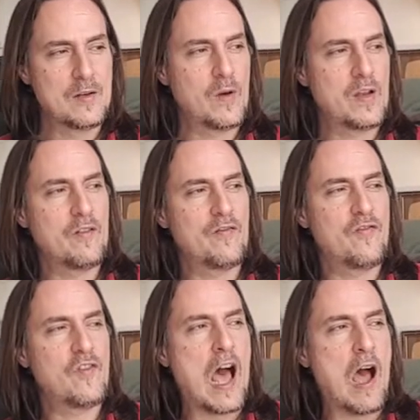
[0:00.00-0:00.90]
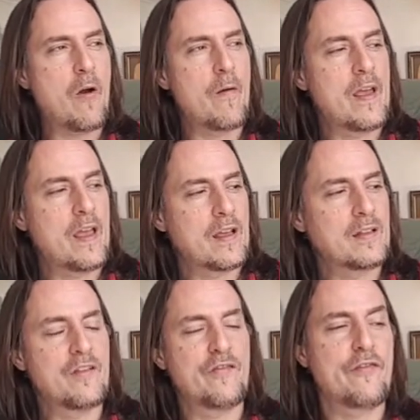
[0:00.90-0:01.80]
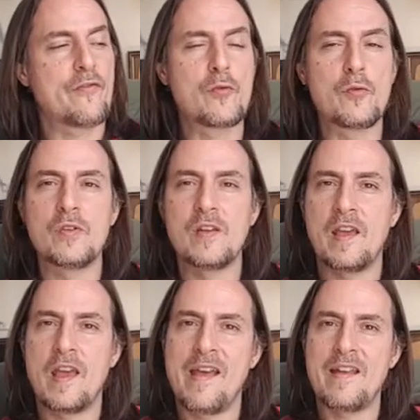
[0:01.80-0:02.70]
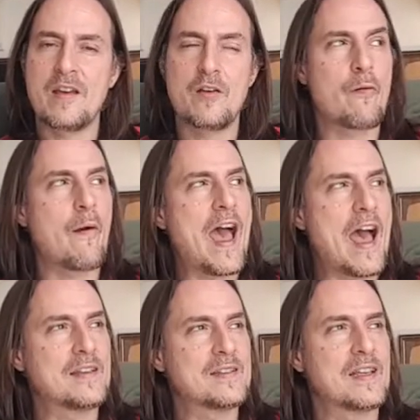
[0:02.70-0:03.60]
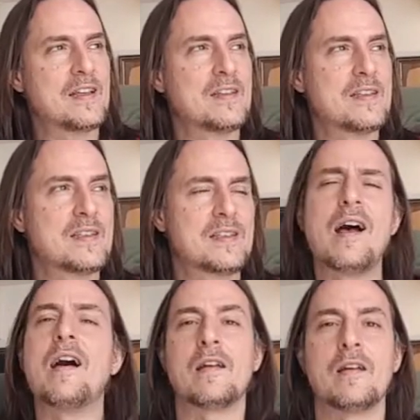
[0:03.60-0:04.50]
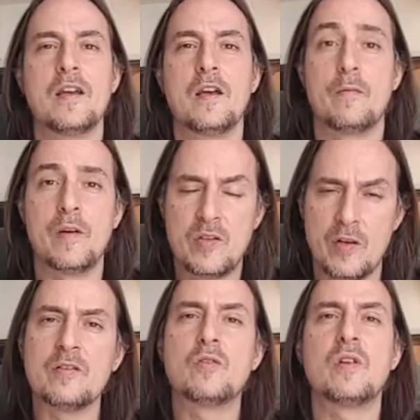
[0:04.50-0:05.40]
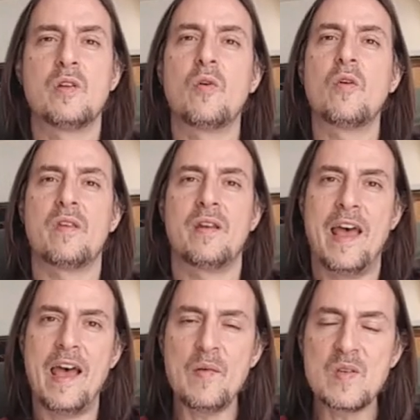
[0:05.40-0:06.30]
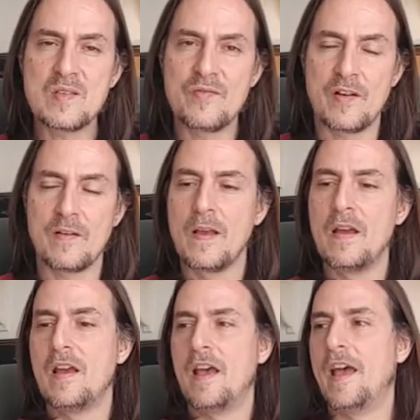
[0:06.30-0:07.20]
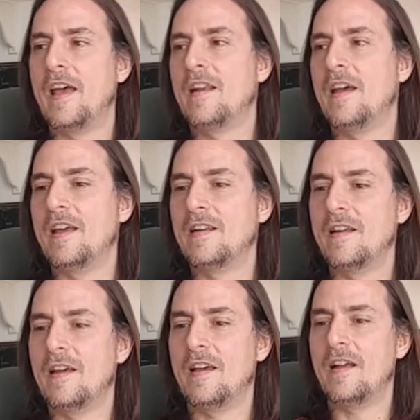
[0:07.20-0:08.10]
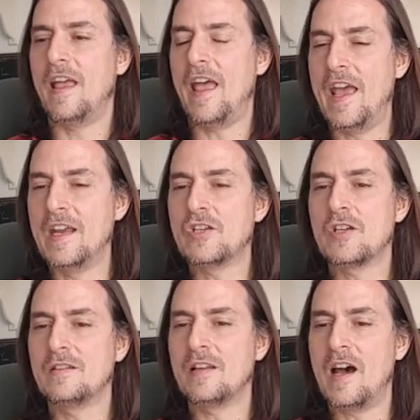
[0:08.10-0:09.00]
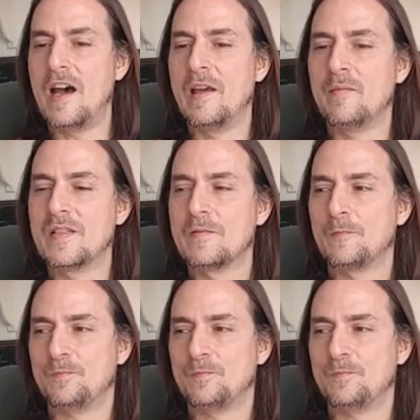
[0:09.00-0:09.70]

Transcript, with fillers: when the flowering and the fruiting and the grass and the sun return to the northern hemisphere. And in ancient times,